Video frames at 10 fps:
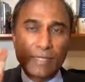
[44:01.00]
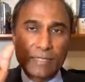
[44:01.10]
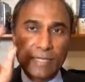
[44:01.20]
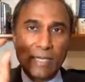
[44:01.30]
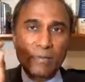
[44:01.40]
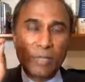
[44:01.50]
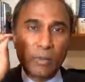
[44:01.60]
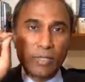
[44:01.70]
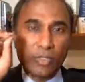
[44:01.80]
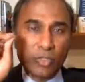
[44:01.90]
And it's time
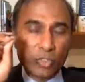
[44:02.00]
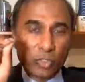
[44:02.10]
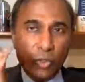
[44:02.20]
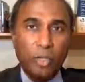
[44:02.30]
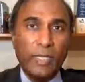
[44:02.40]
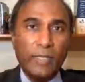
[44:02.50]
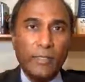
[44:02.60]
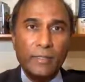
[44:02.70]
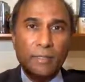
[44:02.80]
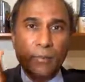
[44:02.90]
that we
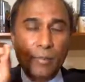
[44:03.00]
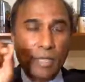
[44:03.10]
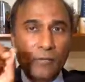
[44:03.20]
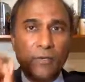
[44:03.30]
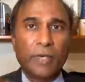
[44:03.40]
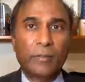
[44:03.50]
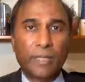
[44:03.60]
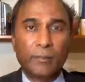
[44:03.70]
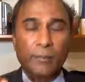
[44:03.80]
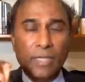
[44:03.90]
destroy Big
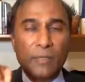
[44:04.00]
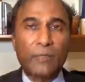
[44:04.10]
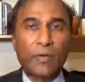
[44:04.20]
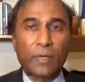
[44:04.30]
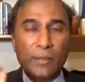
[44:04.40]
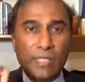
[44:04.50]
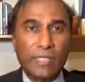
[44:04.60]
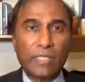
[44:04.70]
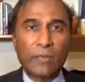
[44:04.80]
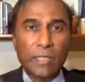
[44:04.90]
Pharma. Big Pharma
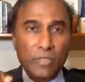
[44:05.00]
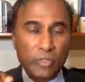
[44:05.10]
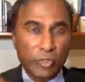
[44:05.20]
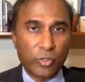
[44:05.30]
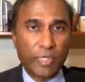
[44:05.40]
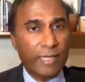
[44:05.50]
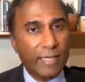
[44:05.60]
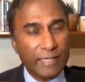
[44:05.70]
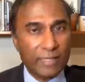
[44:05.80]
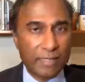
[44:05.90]
needs to be destroyed. I
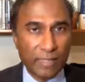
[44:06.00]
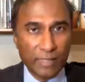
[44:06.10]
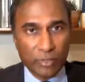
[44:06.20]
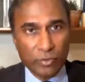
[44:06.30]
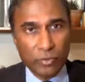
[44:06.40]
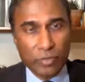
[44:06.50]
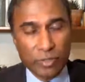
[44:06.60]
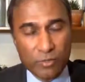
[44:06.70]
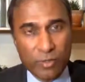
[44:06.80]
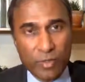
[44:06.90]
hate to use
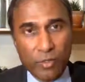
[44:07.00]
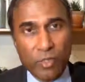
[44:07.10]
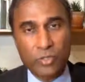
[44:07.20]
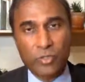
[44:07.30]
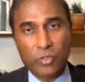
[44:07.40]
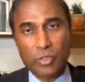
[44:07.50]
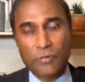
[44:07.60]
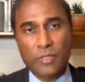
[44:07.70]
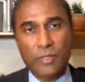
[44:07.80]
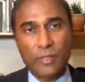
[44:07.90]
those very harsh
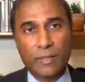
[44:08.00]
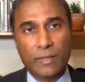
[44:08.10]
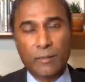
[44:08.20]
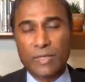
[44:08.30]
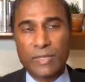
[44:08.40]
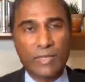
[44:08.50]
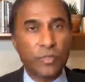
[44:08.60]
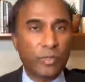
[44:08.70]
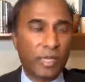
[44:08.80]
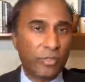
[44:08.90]
terms, but they
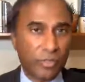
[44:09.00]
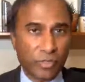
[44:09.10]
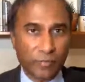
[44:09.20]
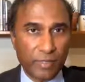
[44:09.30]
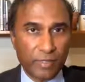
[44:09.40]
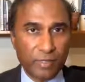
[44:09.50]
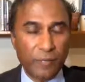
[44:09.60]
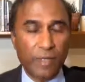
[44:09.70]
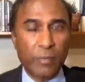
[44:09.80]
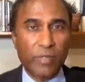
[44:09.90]
do not serve
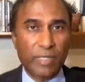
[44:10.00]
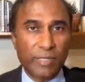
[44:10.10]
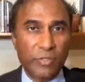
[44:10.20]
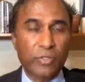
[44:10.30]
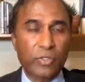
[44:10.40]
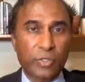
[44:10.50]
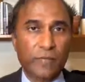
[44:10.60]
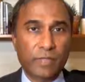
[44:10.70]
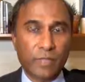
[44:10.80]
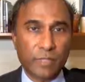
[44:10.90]
us. What they do
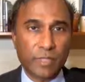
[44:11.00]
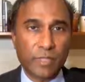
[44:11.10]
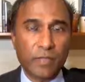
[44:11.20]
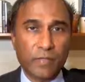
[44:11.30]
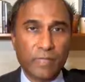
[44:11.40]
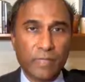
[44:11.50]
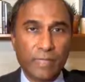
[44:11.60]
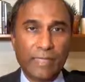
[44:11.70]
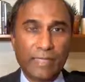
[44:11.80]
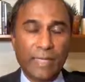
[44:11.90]
serve is themselves,
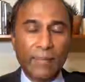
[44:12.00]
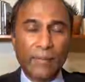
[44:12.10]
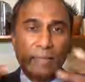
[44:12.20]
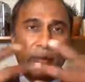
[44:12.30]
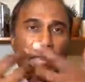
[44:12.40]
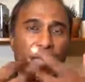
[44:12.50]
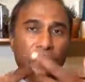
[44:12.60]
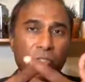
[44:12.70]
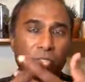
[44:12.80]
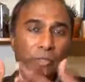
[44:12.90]
and them and the
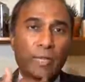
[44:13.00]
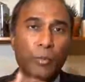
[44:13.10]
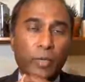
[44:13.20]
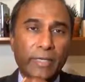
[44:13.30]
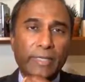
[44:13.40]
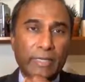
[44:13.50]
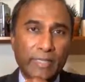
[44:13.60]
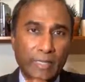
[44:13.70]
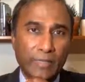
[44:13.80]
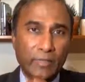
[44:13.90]
bankers are now working
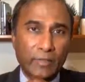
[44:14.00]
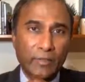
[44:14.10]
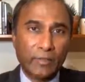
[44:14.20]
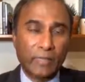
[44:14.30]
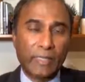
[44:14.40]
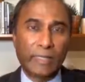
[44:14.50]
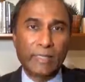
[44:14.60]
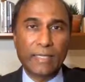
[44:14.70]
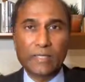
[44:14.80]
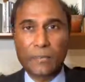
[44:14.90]
together
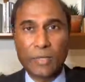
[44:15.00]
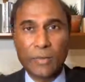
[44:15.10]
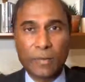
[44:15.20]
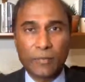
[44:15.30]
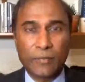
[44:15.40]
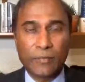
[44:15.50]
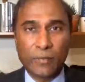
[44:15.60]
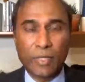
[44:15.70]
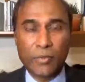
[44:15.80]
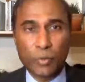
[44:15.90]
against the people
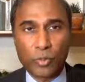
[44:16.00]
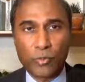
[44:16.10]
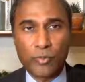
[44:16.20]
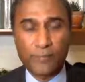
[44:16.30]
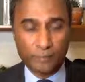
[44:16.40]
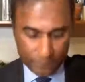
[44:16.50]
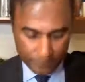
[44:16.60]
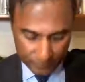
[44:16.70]
throughout the world.